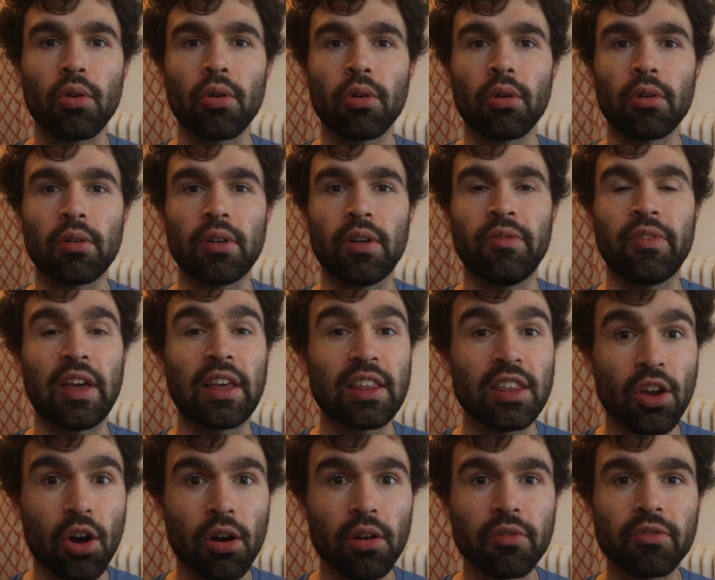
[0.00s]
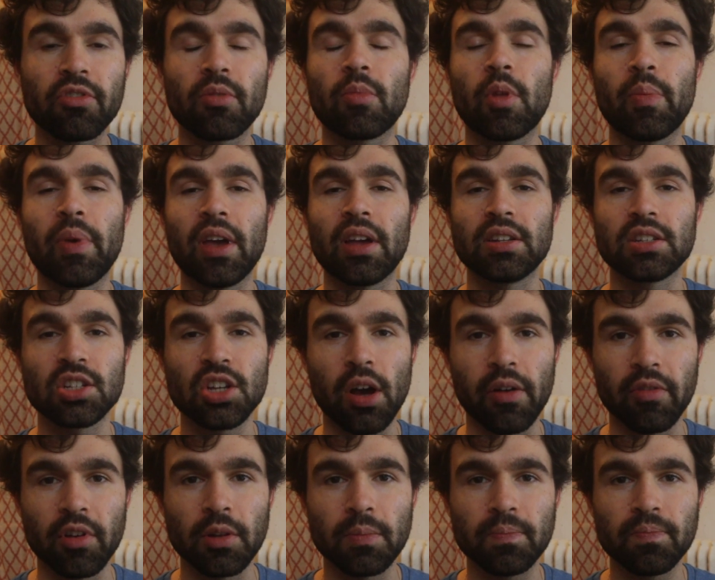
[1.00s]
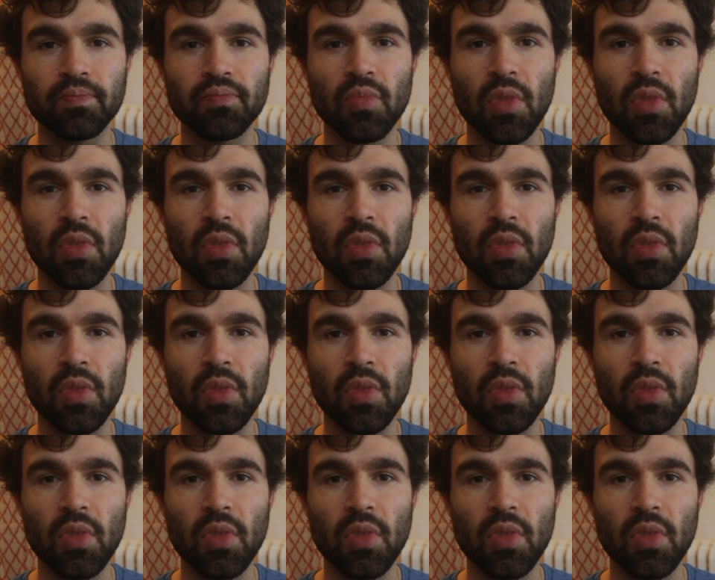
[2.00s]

or Yvette Young from the band Covet.